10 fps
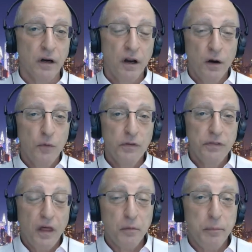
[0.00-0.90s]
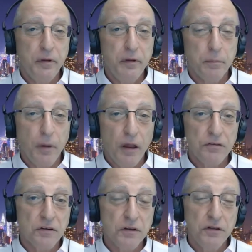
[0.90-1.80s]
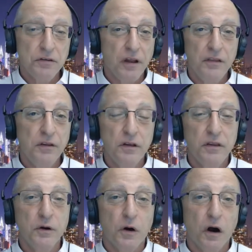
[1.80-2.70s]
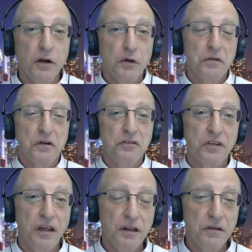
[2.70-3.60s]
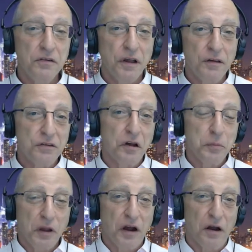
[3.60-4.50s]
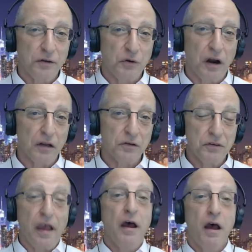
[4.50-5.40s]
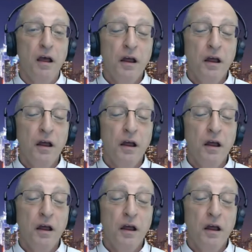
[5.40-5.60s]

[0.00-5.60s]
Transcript: Where they're basically saying that there are no such things as subcontractors.